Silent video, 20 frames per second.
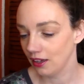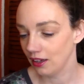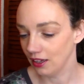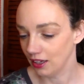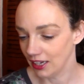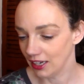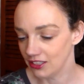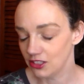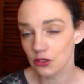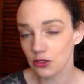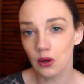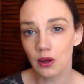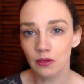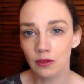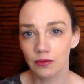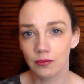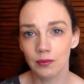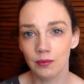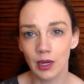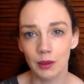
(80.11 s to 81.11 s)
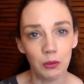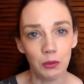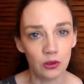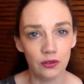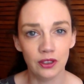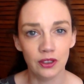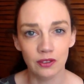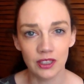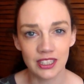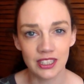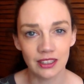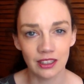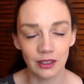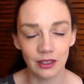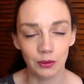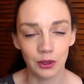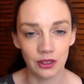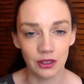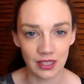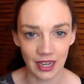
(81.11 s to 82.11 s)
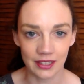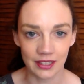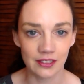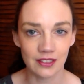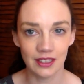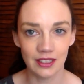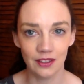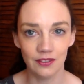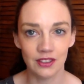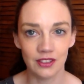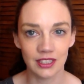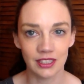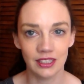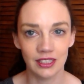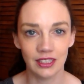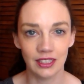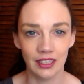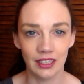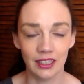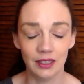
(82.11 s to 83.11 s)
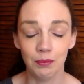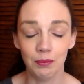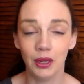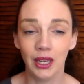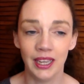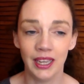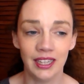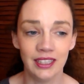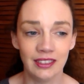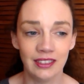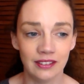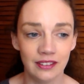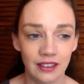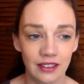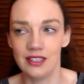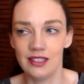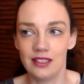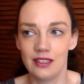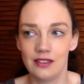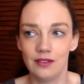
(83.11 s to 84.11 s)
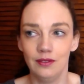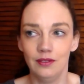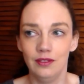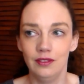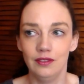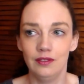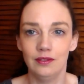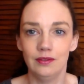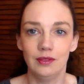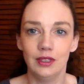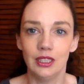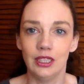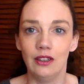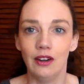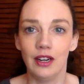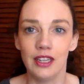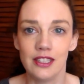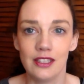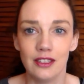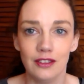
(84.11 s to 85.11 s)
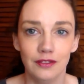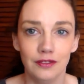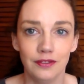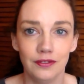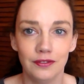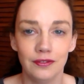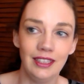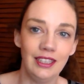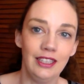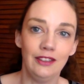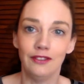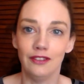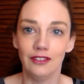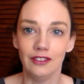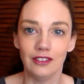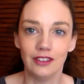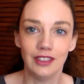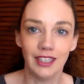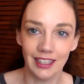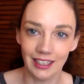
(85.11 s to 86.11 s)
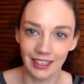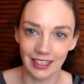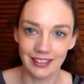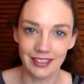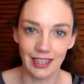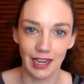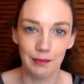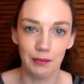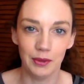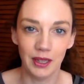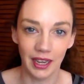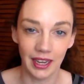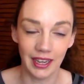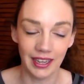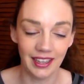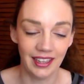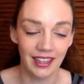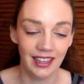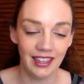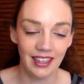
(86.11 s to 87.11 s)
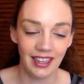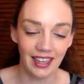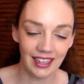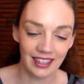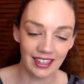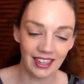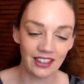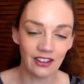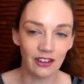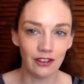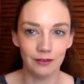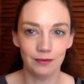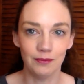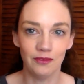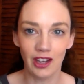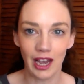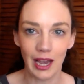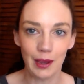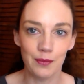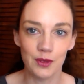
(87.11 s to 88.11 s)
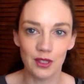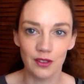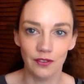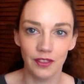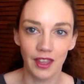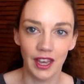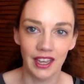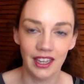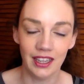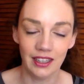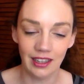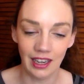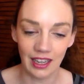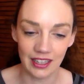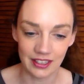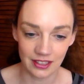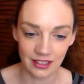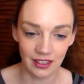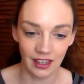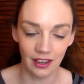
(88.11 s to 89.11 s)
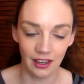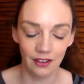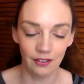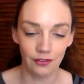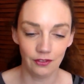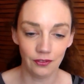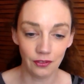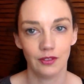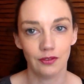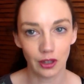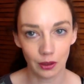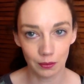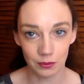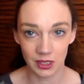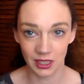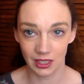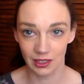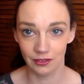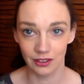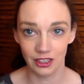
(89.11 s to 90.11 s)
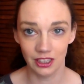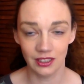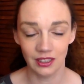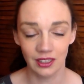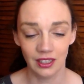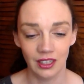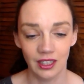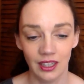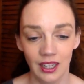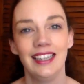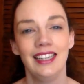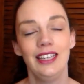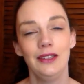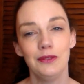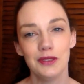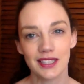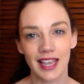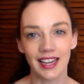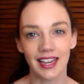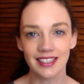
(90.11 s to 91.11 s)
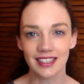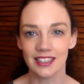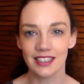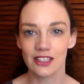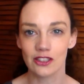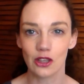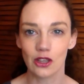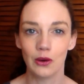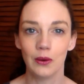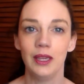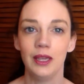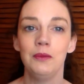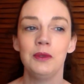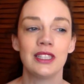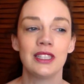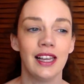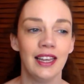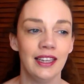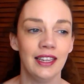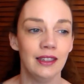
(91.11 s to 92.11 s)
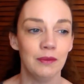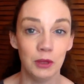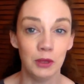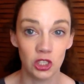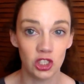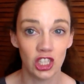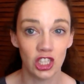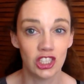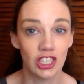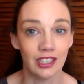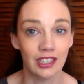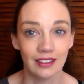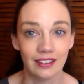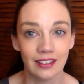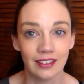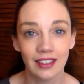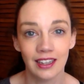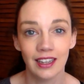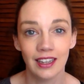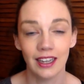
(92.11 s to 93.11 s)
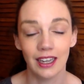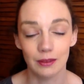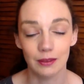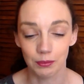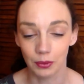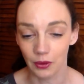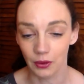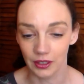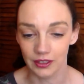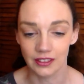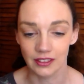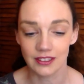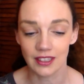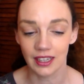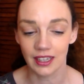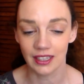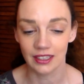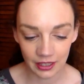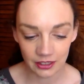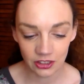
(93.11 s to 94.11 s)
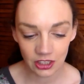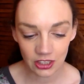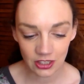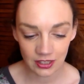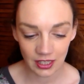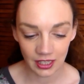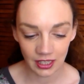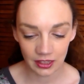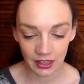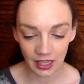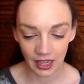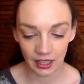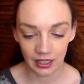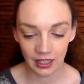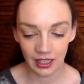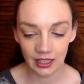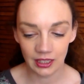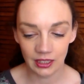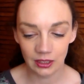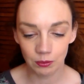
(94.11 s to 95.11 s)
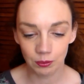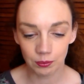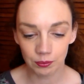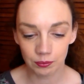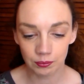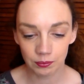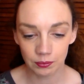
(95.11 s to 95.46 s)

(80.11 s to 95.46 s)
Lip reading: I saw a movie recently with Dan Stevens in it, and he played this aggressive evil killer type guy, and I got vibes of that last night from David. He was acting as though he was like a magician at points, and I just think that he